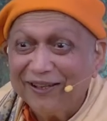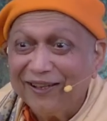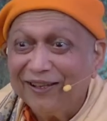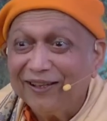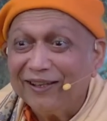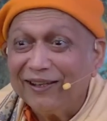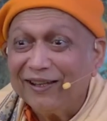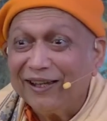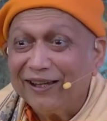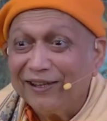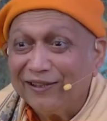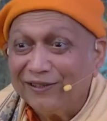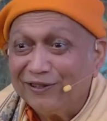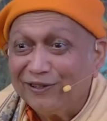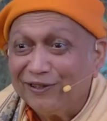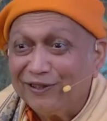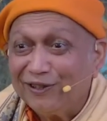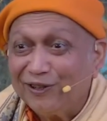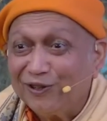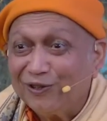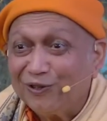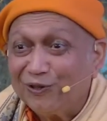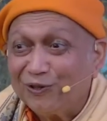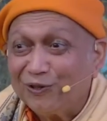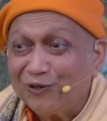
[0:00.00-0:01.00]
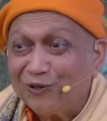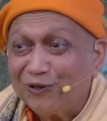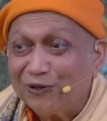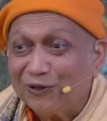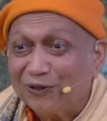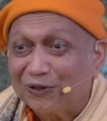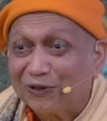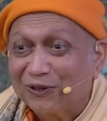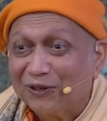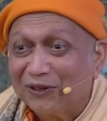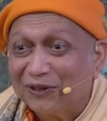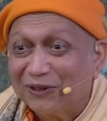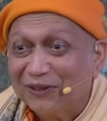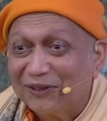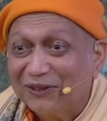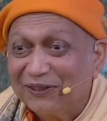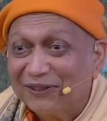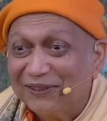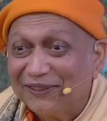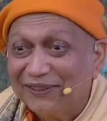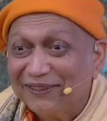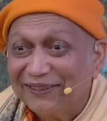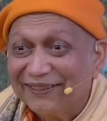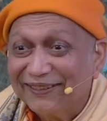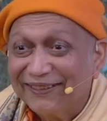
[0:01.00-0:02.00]
when we realize this truth,
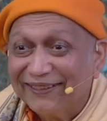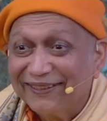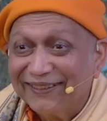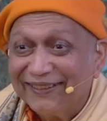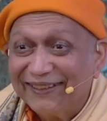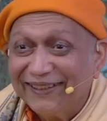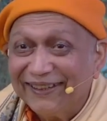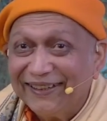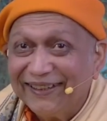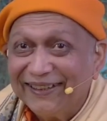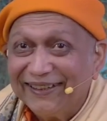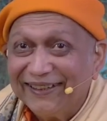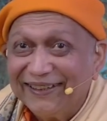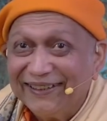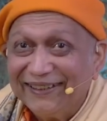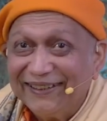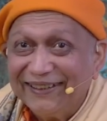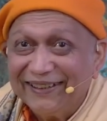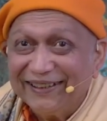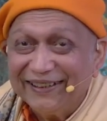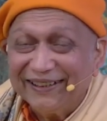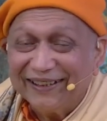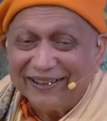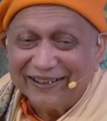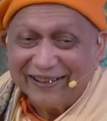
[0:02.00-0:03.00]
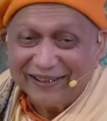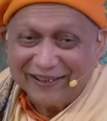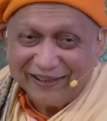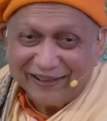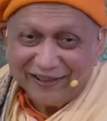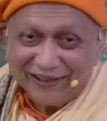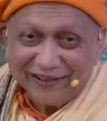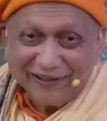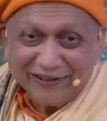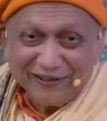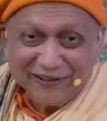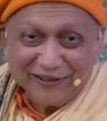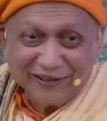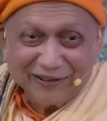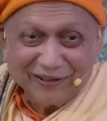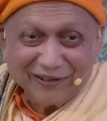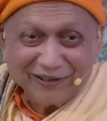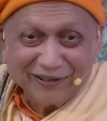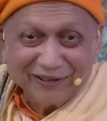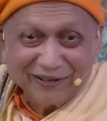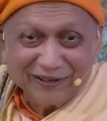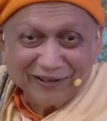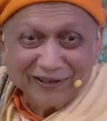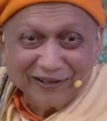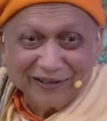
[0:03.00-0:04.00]
then there
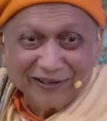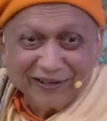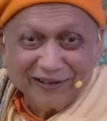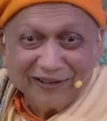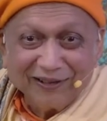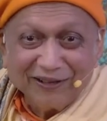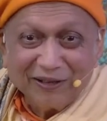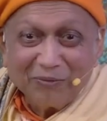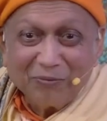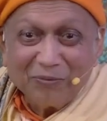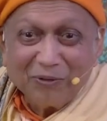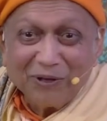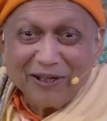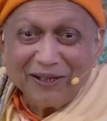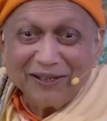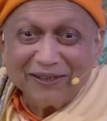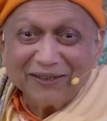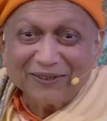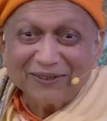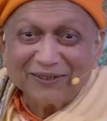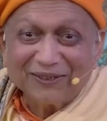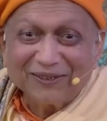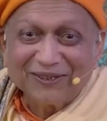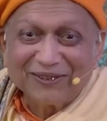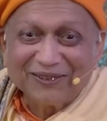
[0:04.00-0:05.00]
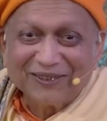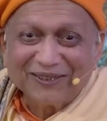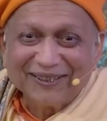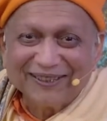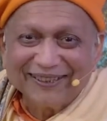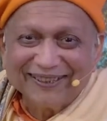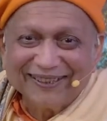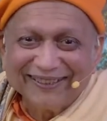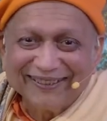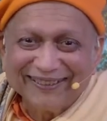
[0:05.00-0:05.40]
is the bliss.